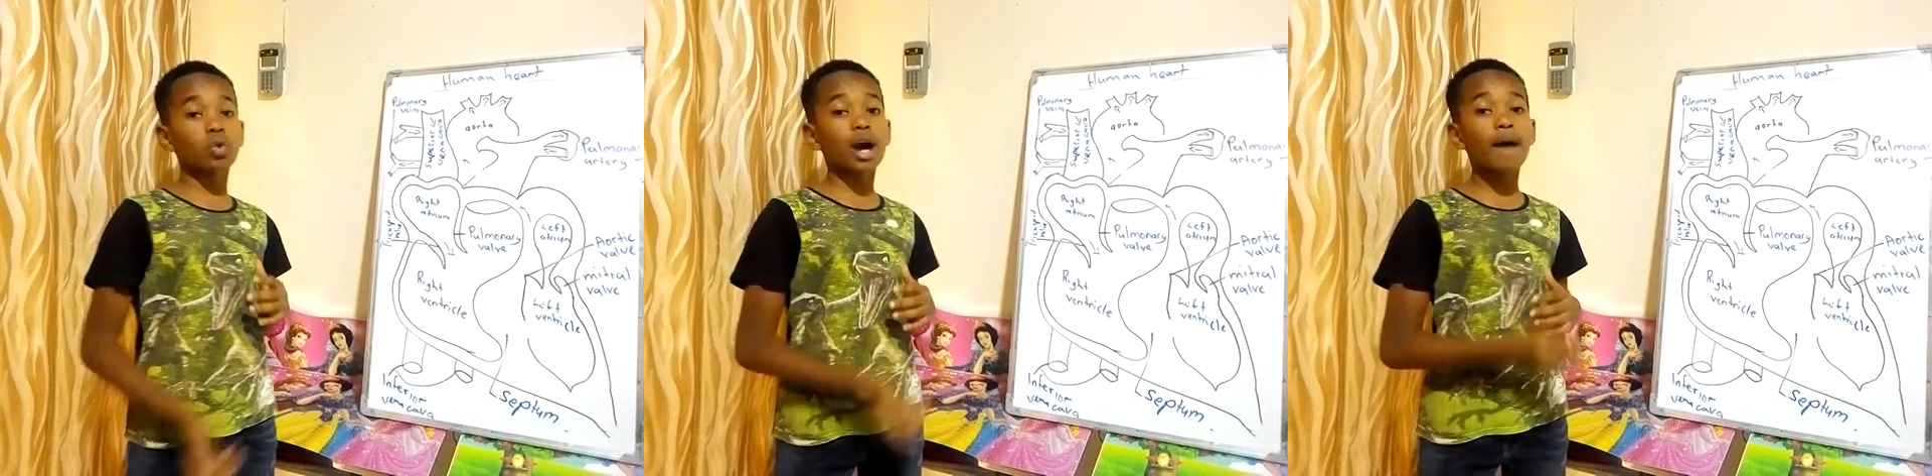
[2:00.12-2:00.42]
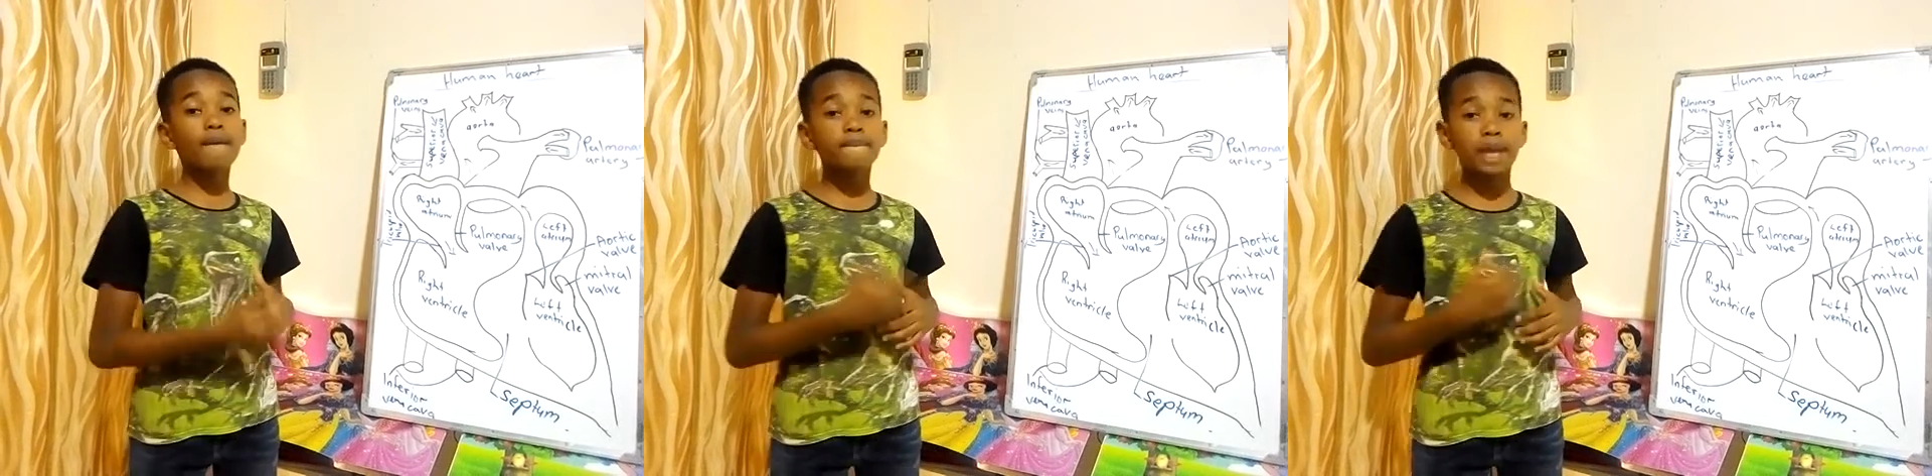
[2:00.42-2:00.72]

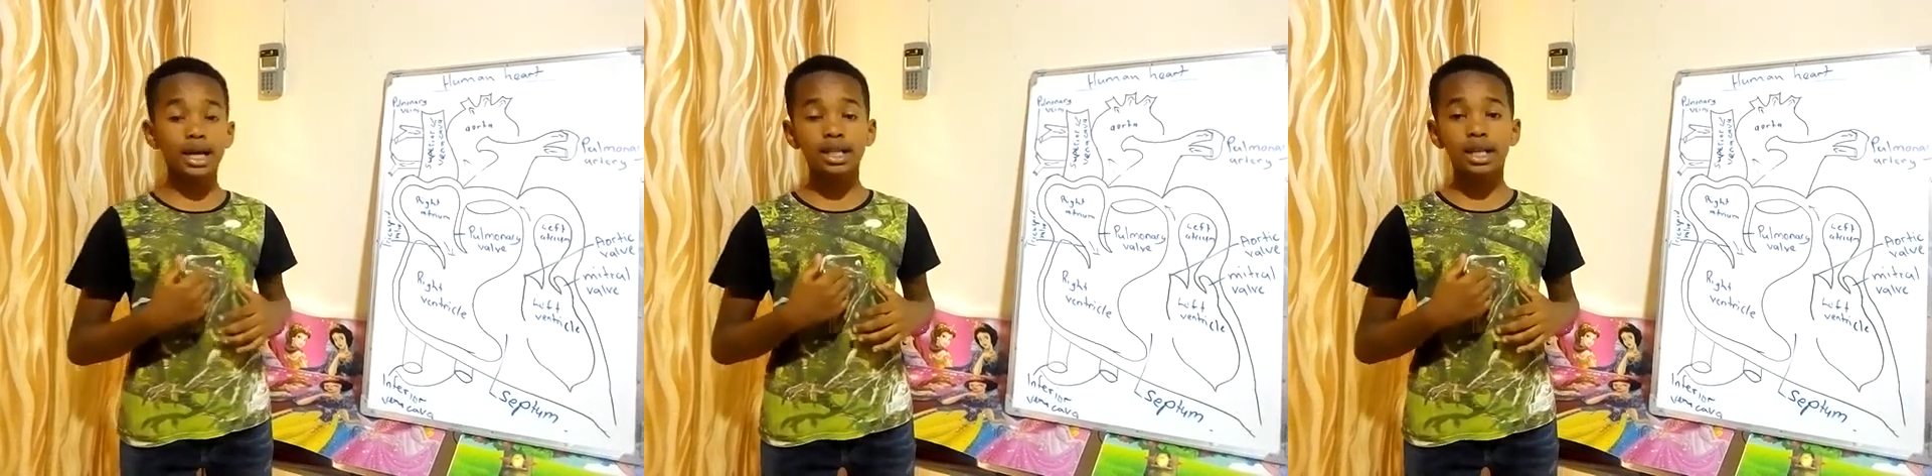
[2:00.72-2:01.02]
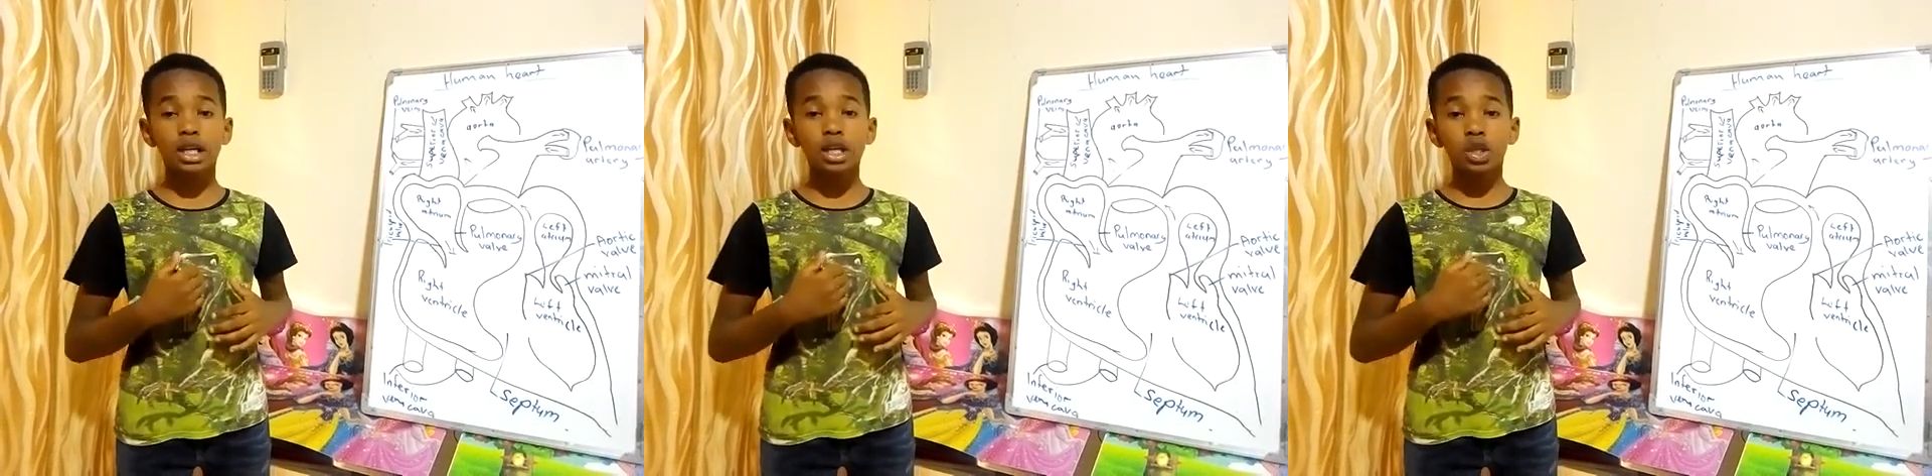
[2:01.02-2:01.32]
come back
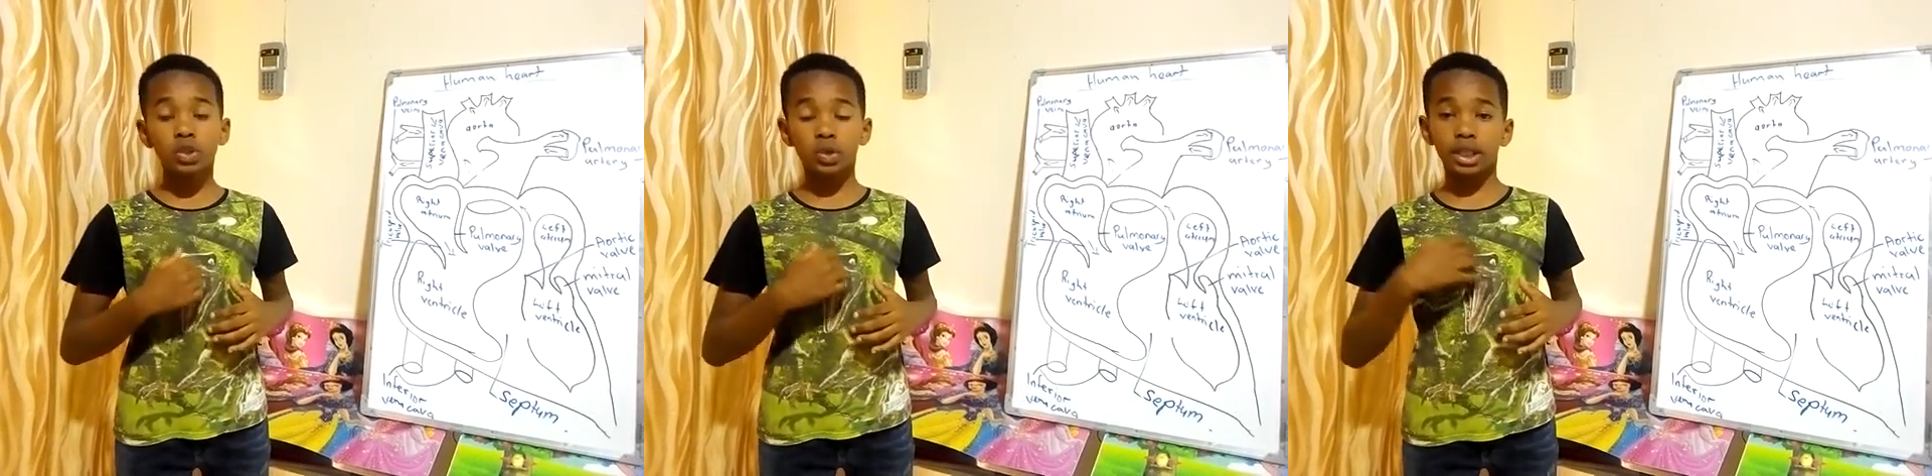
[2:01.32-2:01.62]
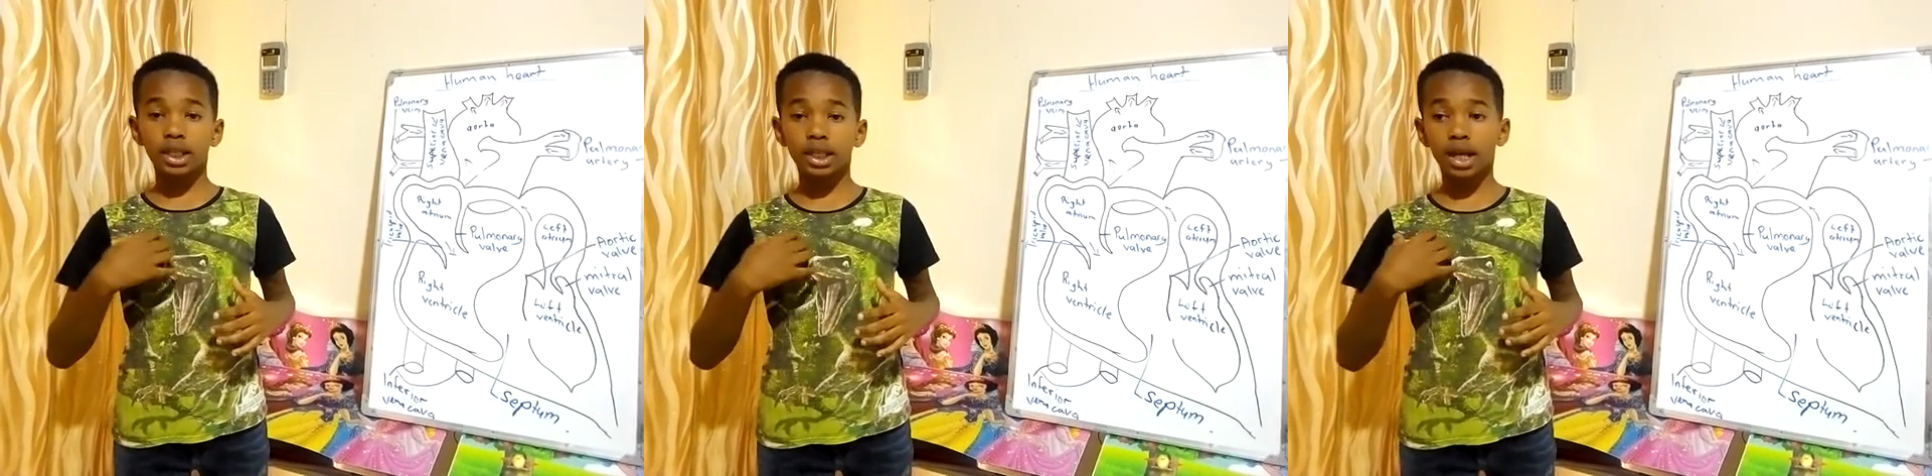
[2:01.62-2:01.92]
to the
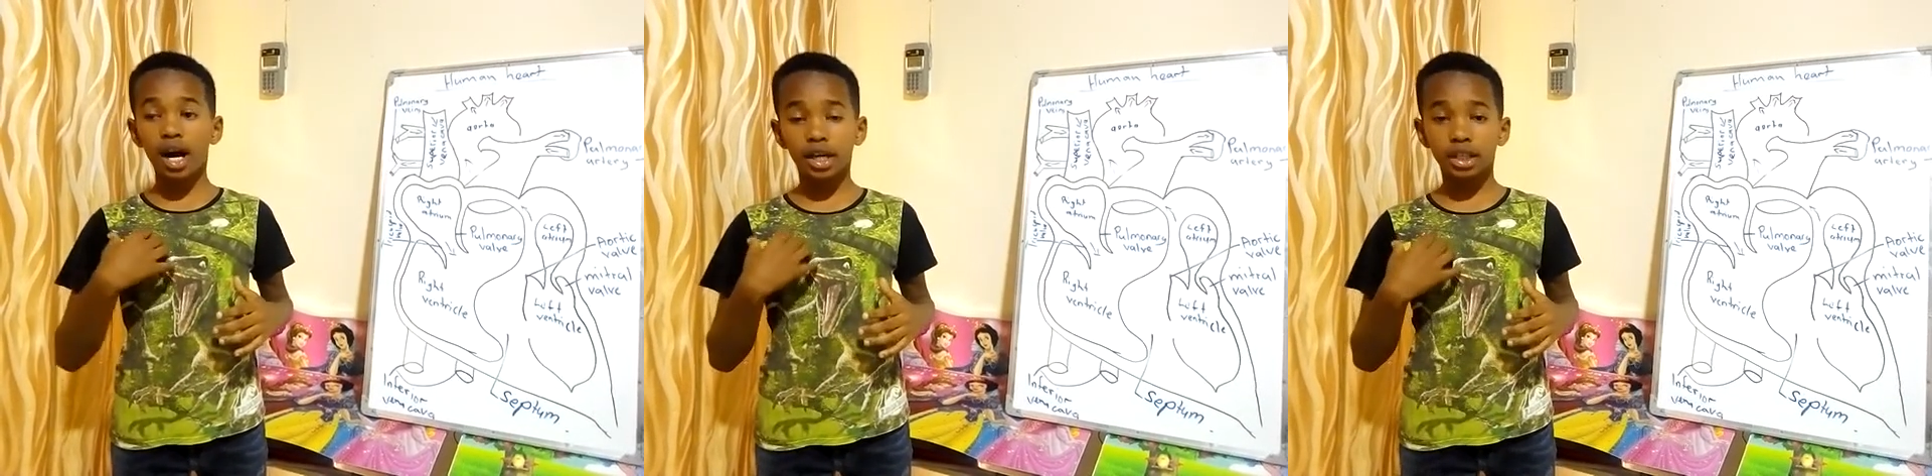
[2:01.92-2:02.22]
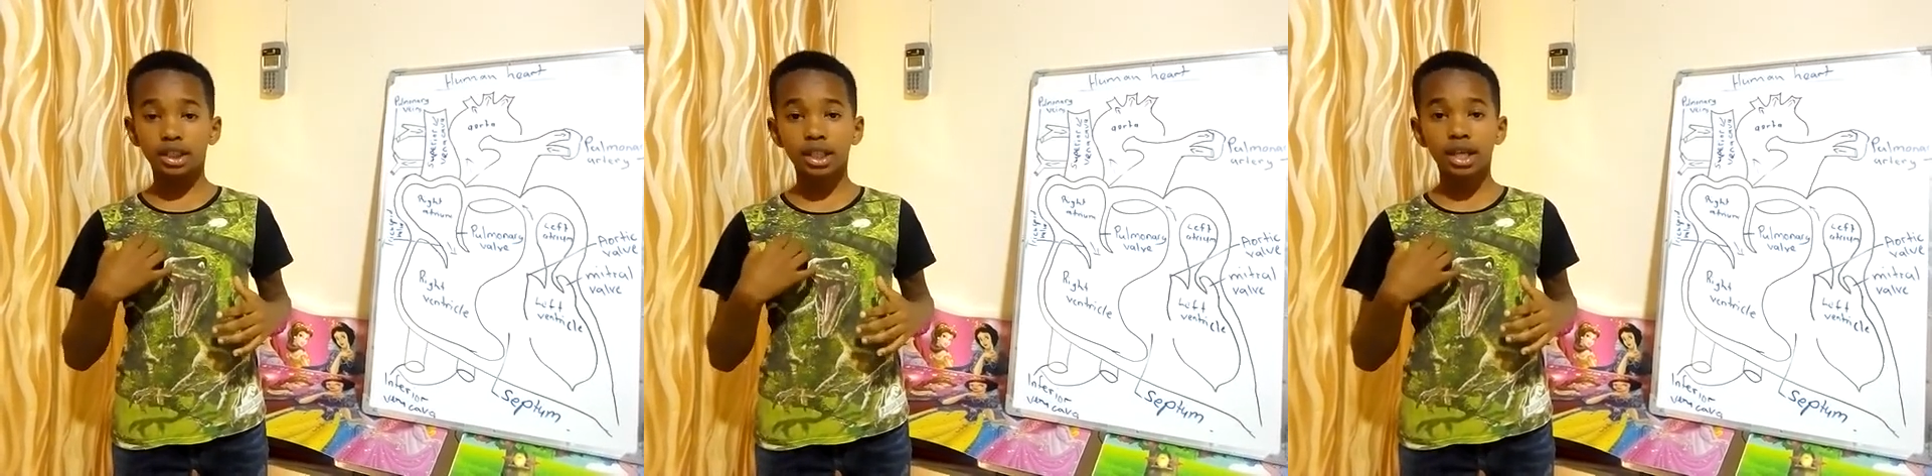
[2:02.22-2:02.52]

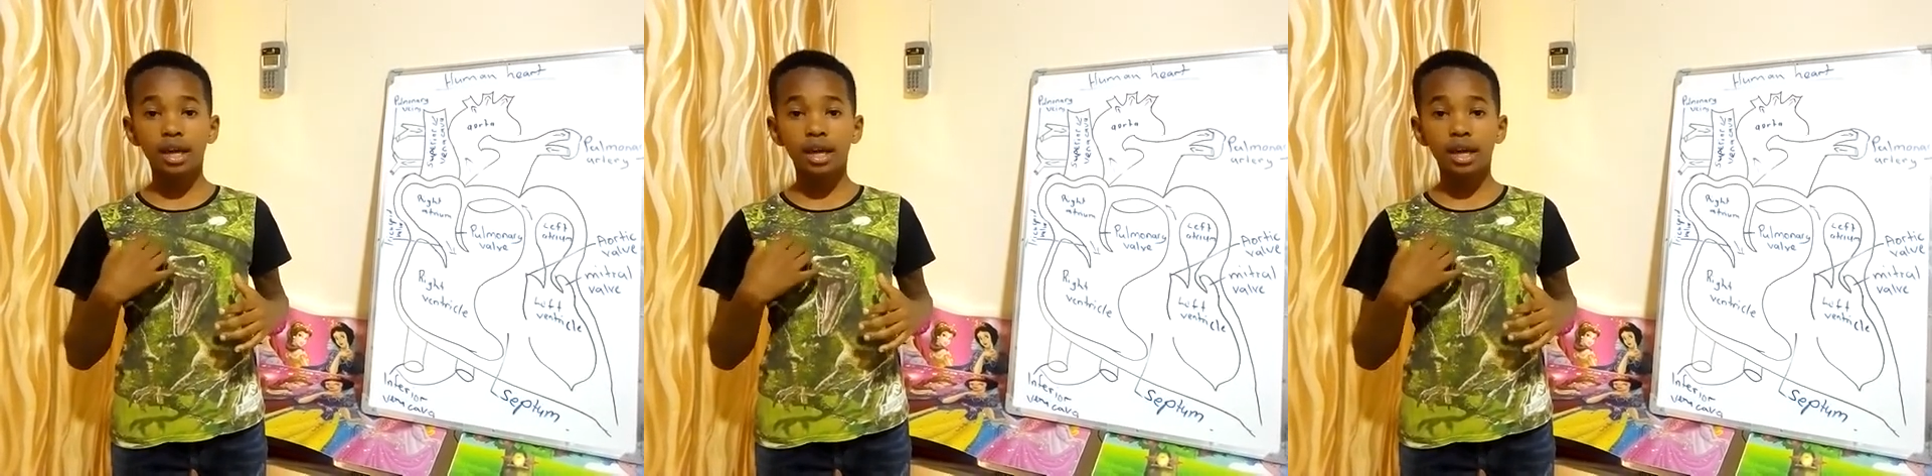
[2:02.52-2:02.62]
heart